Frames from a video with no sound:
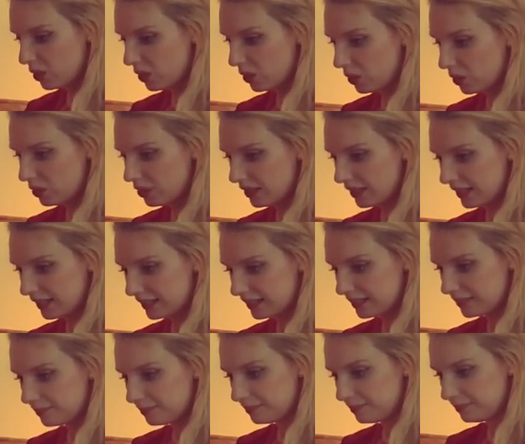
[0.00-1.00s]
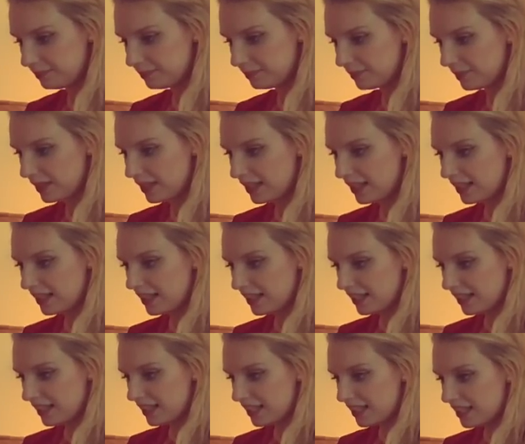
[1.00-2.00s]
All right.
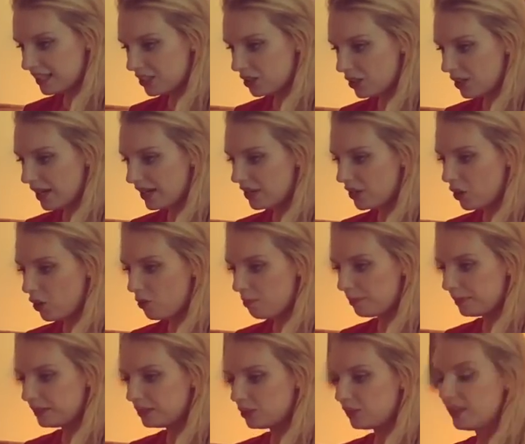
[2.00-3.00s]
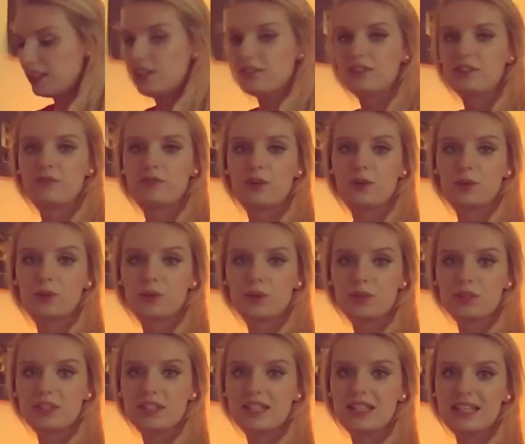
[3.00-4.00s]
So I opened one of the
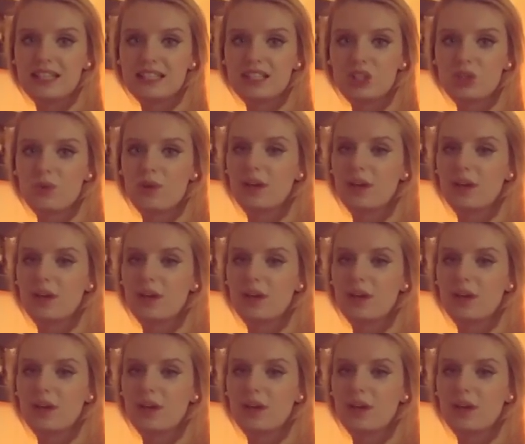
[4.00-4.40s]
photos, the recent